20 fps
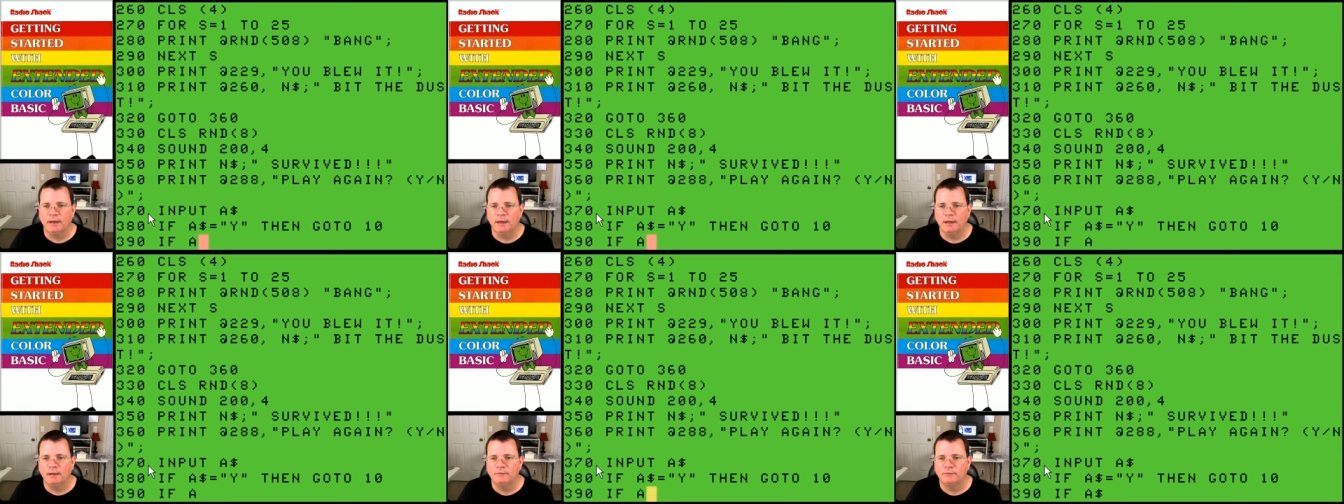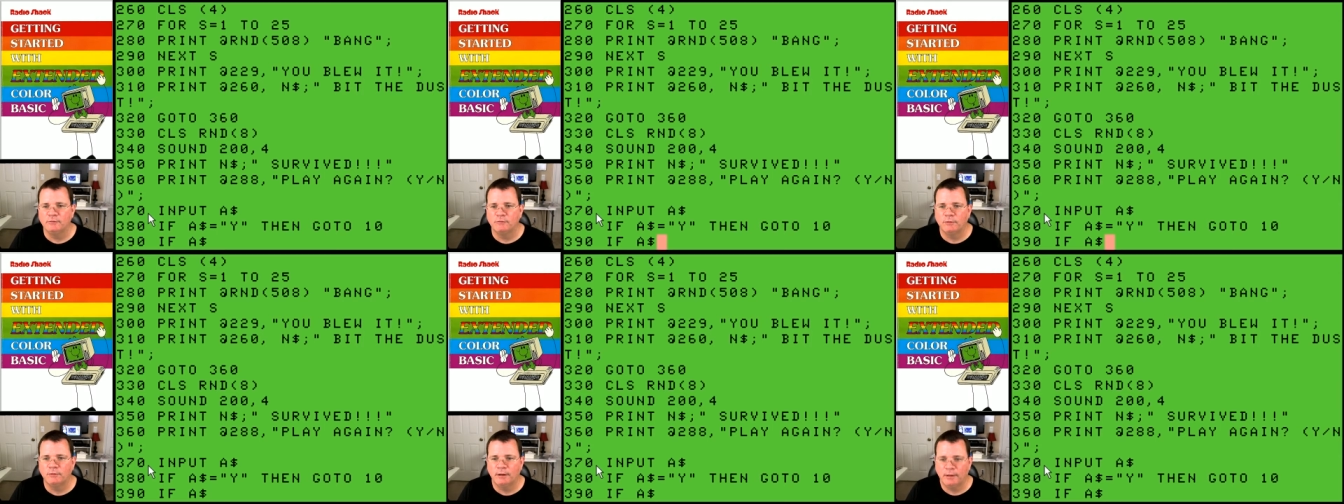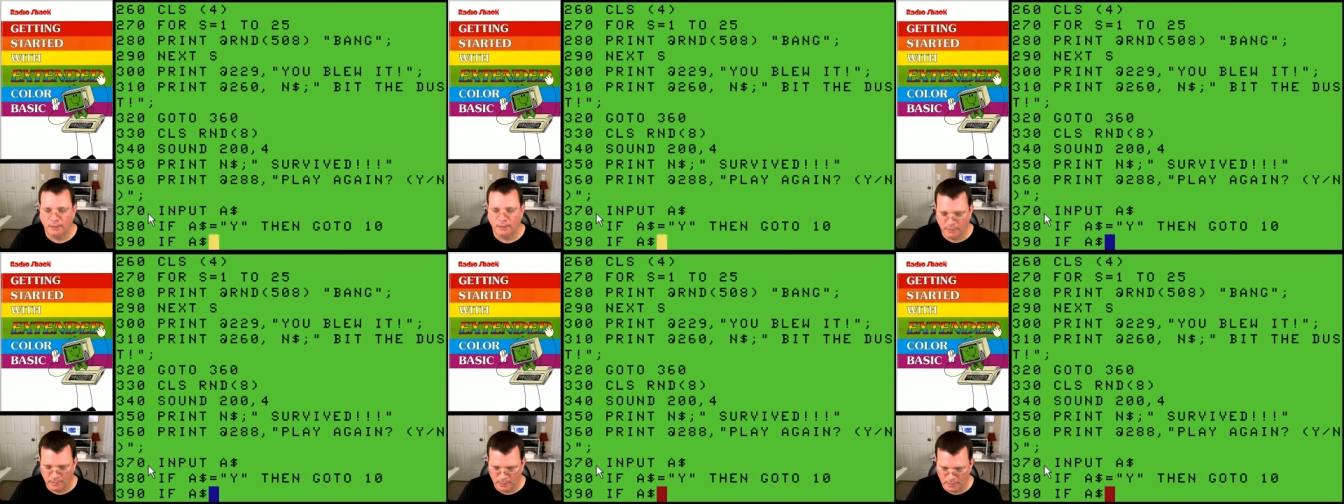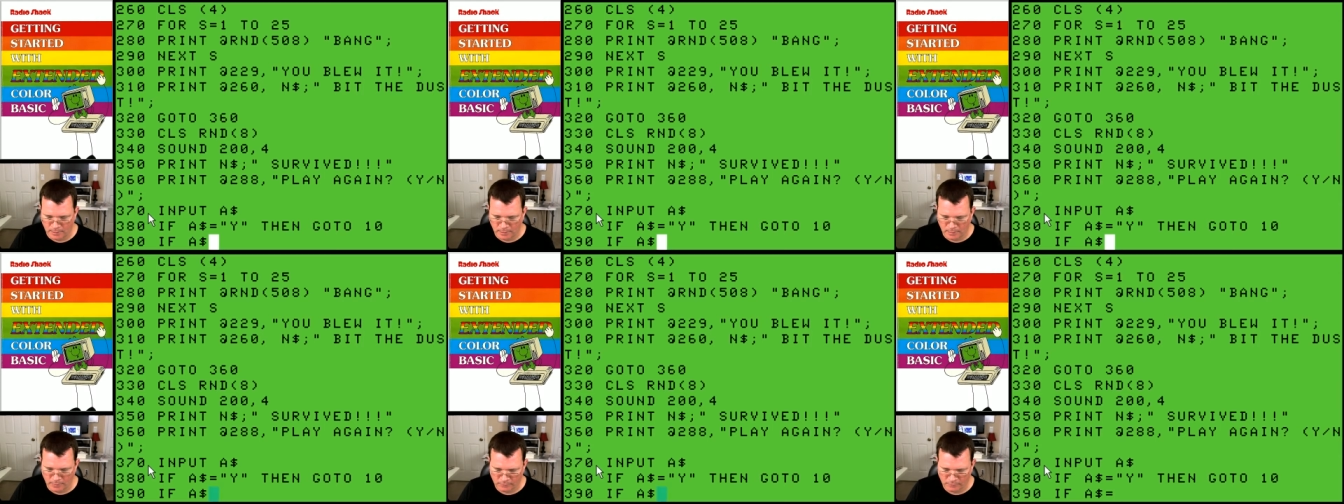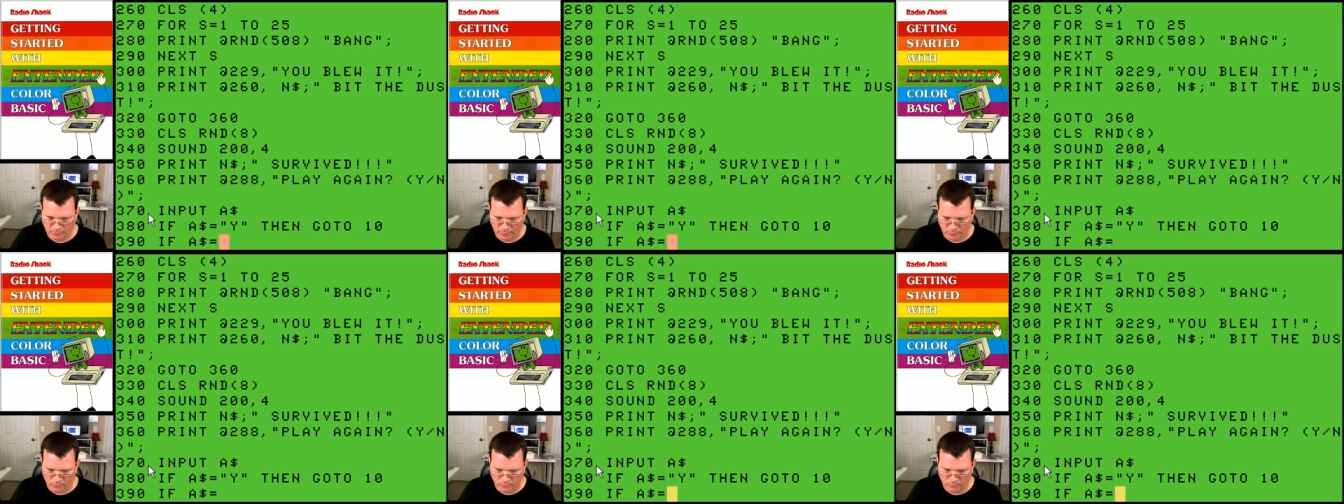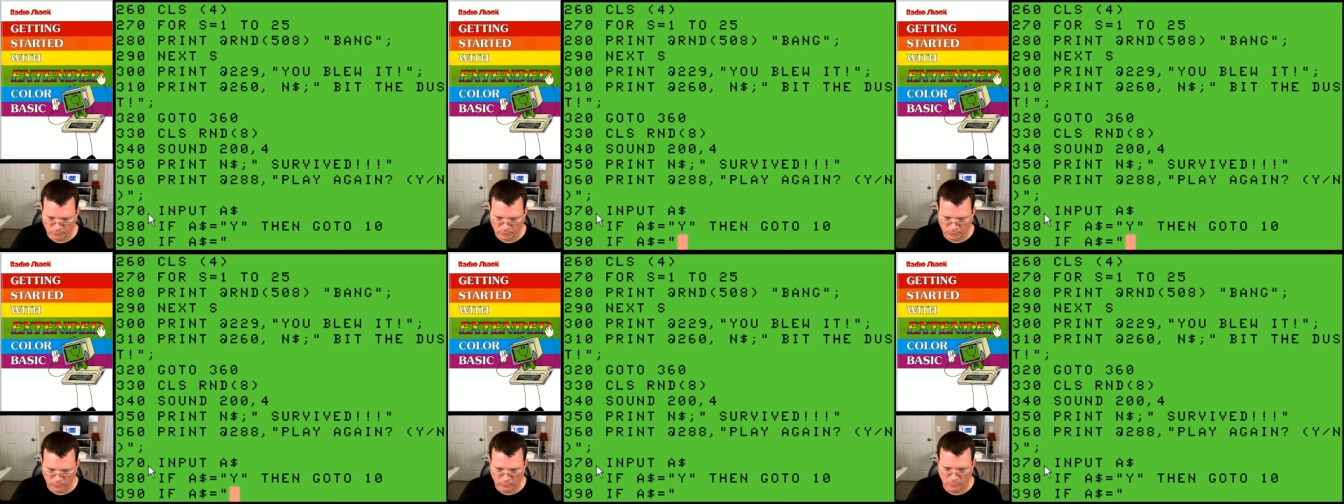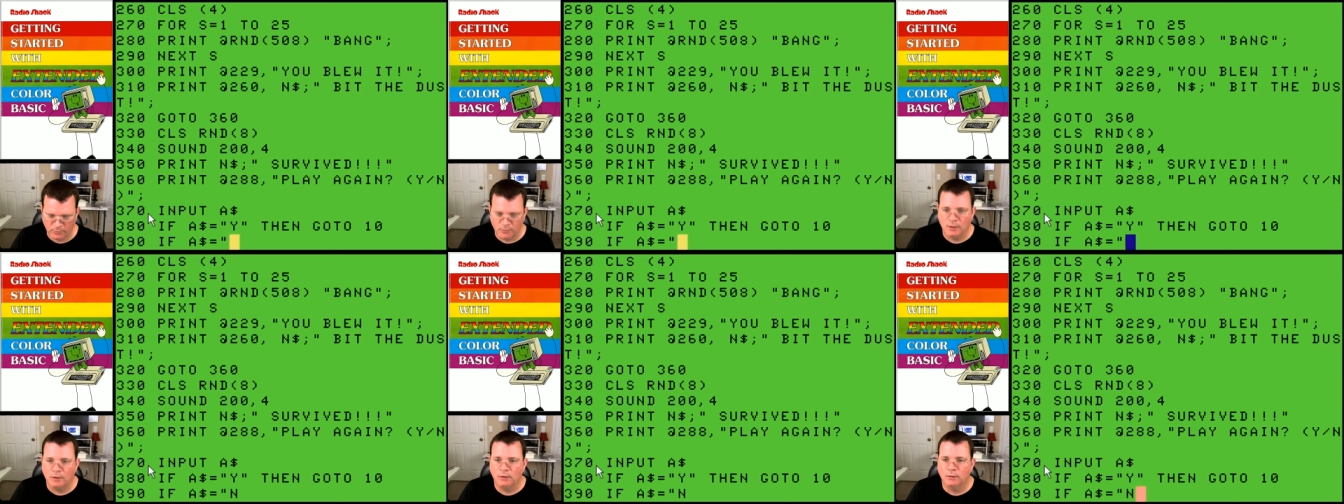a string is equal to
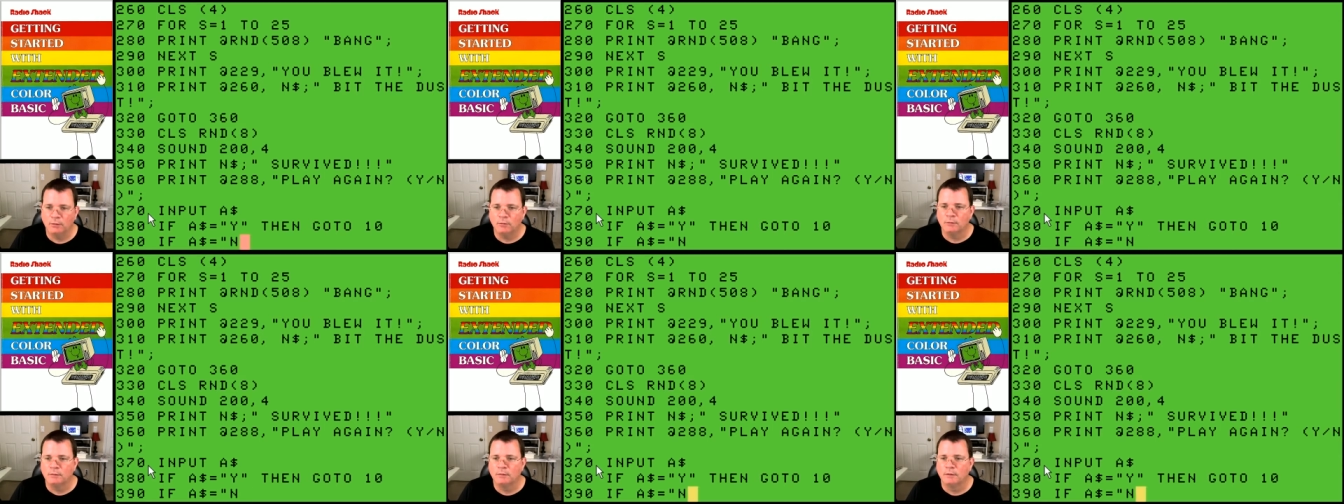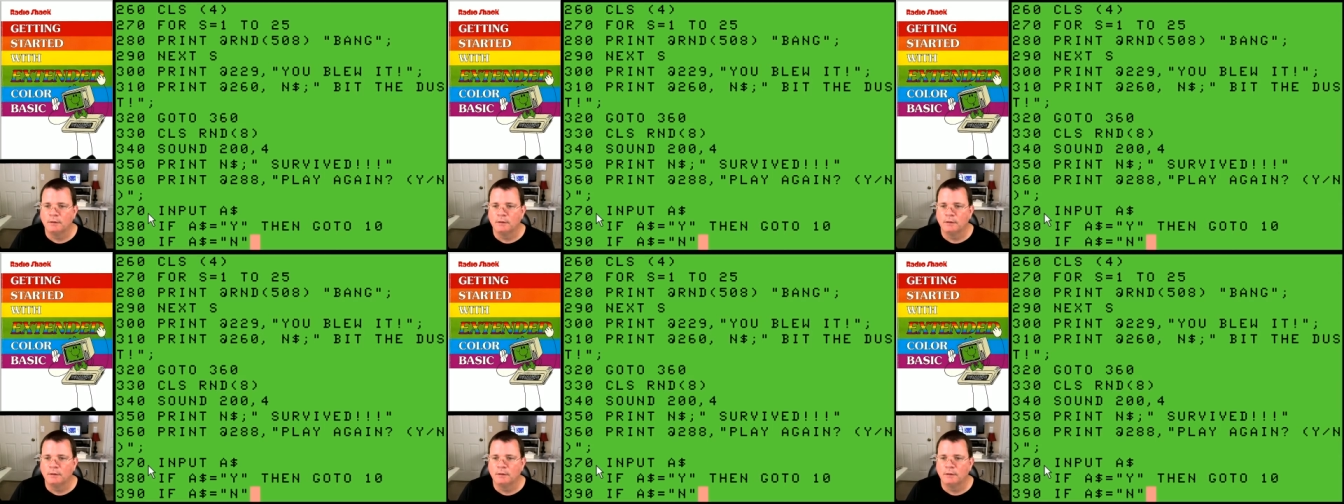no,